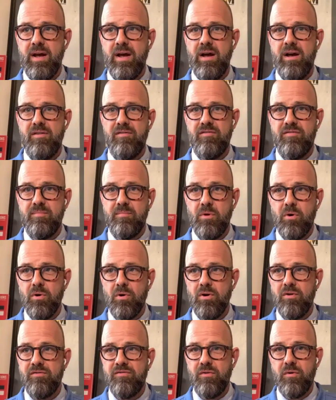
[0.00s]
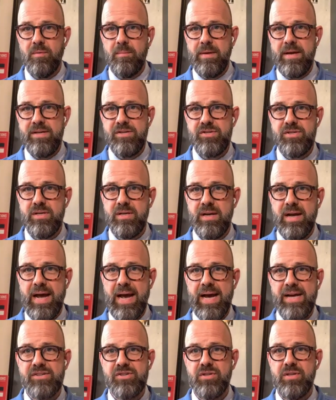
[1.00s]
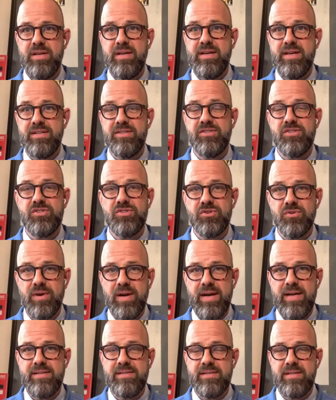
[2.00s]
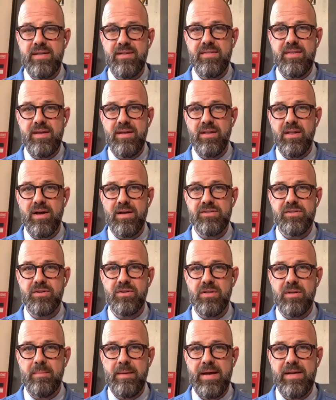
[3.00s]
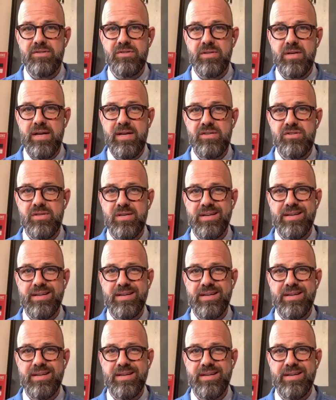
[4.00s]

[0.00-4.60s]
of moral formation actually constrains the theological imagination.